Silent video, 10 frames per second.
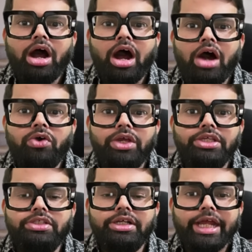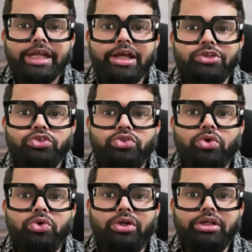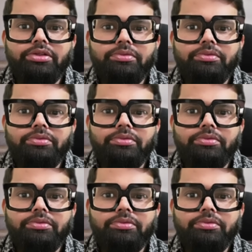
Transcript: How is the data stored?